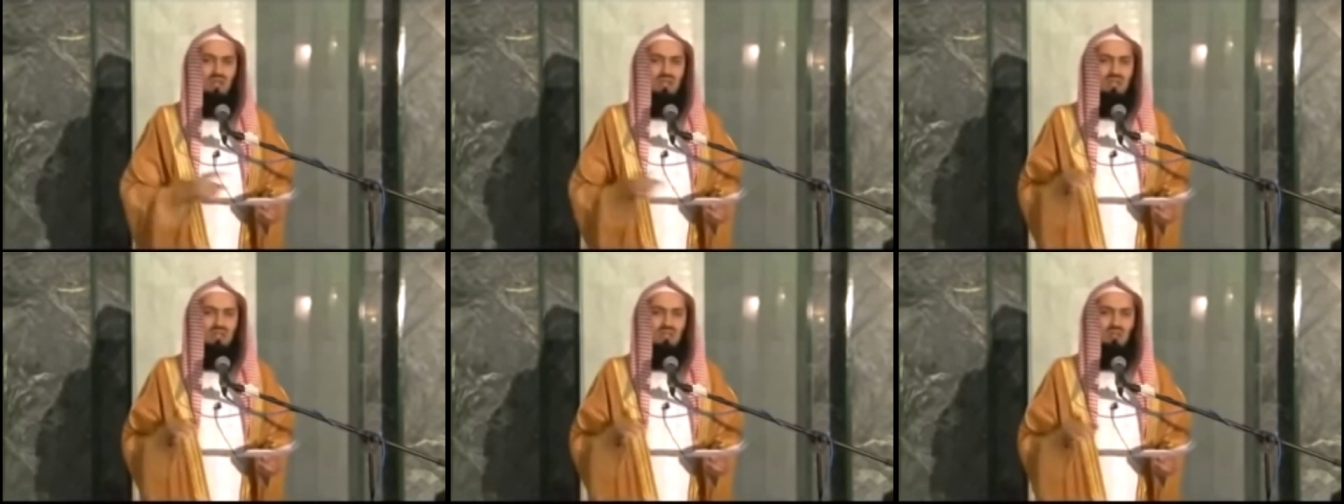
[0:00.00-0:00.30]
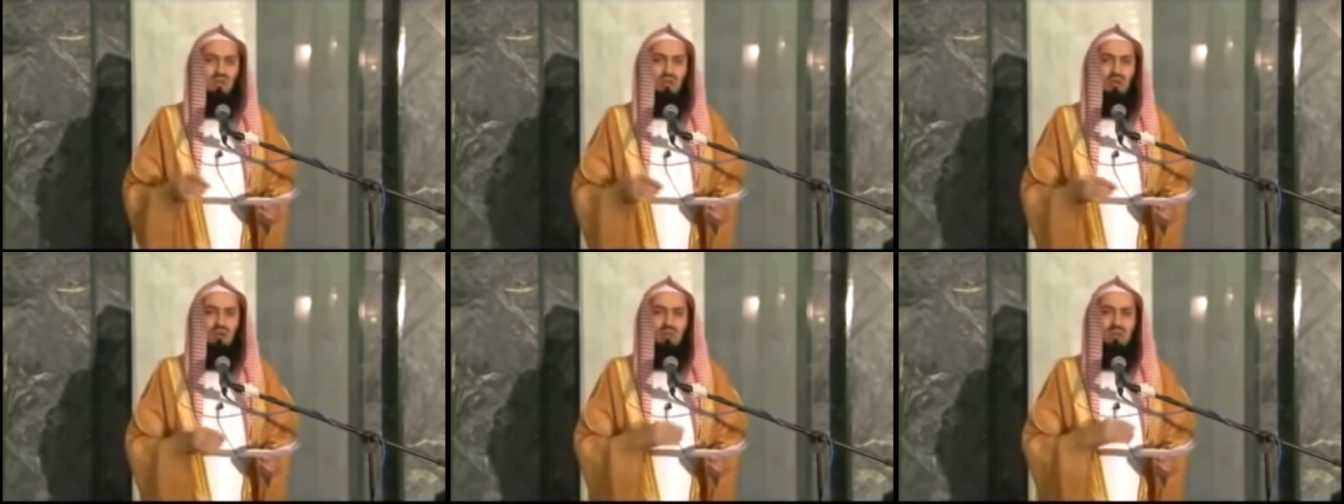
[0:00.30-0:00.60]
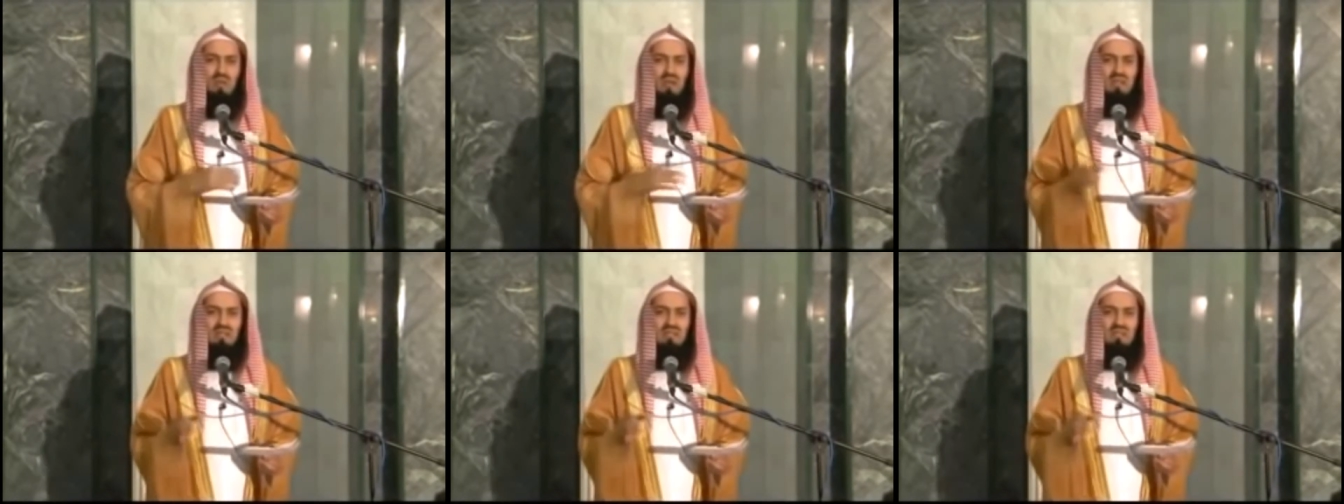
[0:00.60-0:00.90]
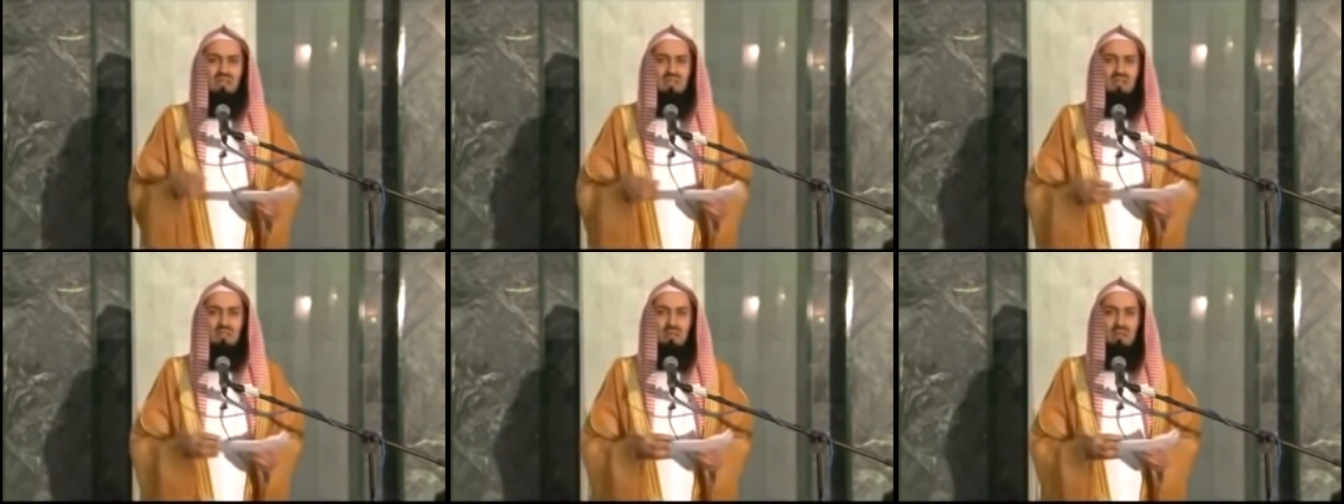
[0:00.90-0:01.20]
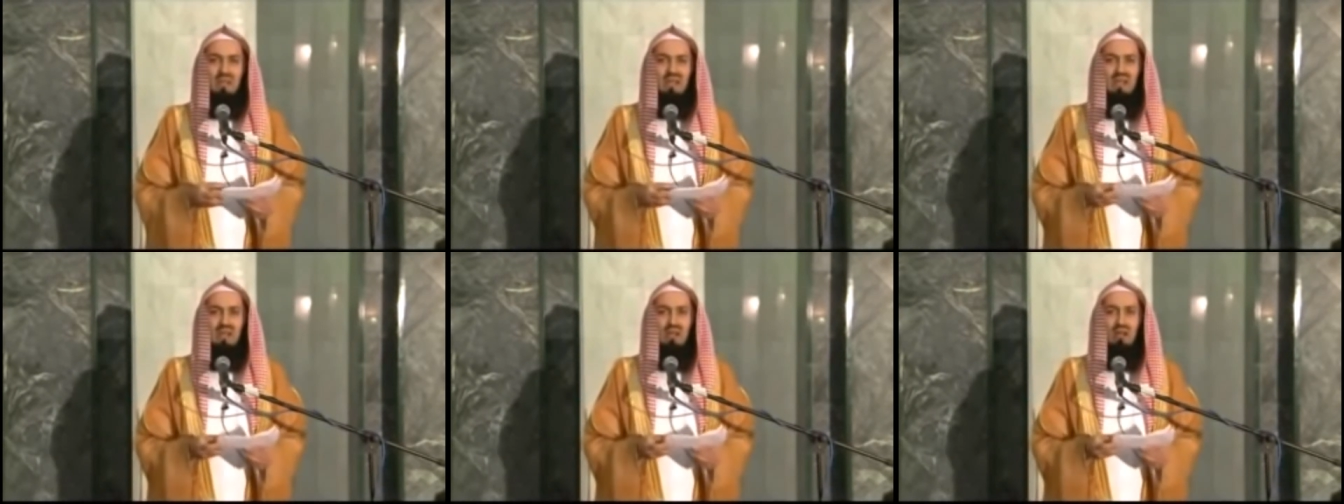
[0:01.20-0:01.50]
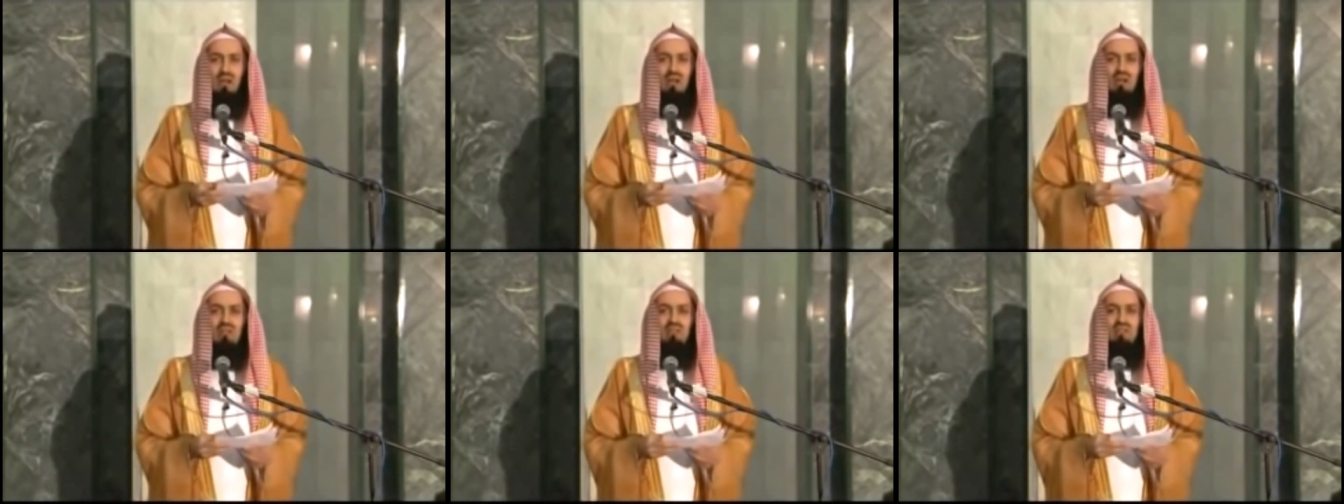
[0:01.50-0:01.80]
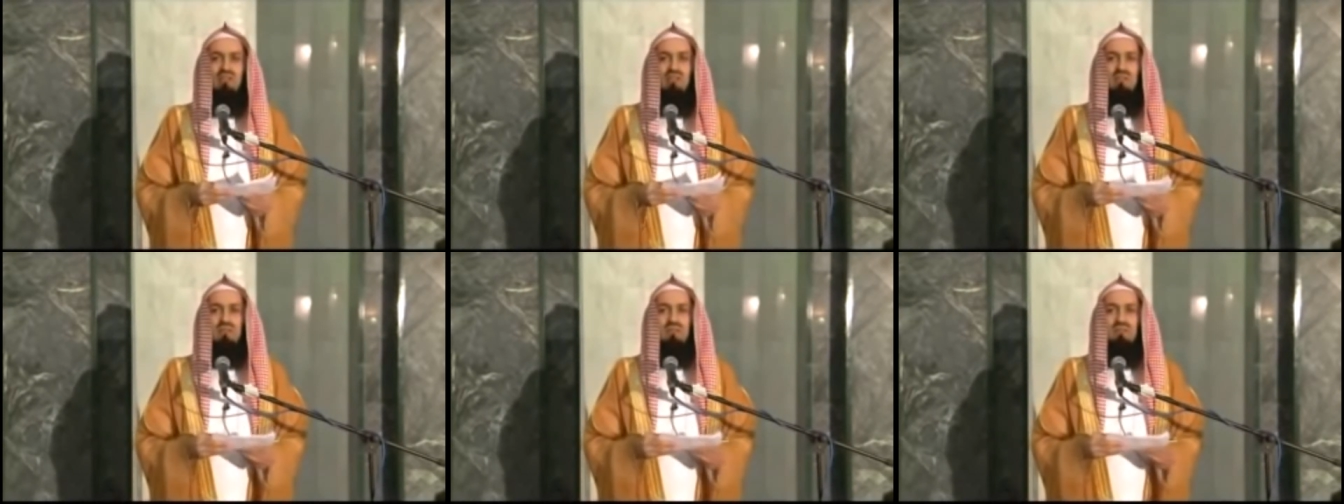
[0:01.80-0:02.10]
lost or martyred in the battle of
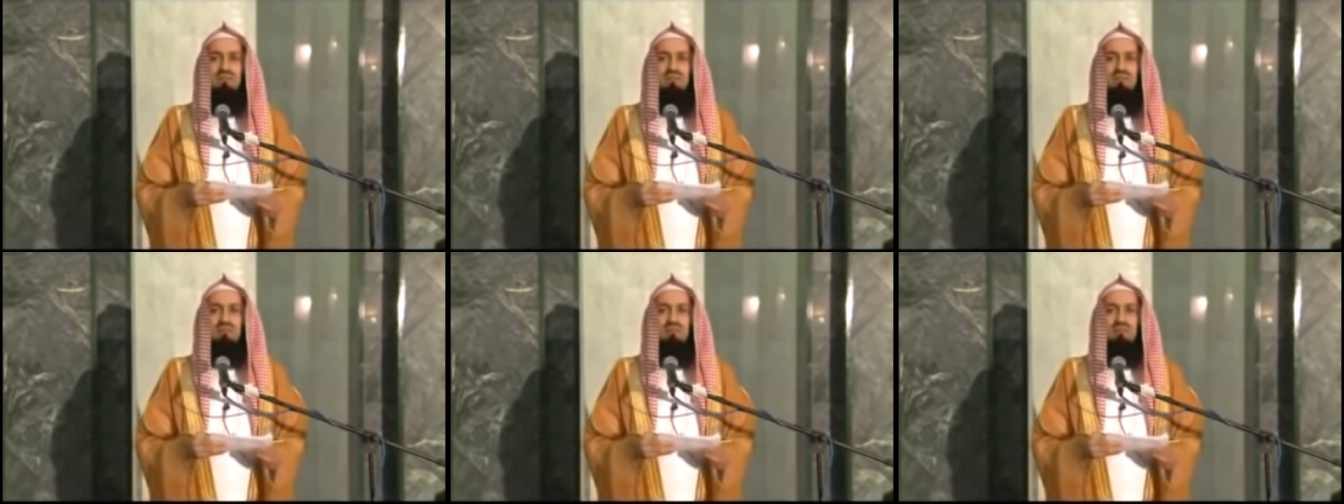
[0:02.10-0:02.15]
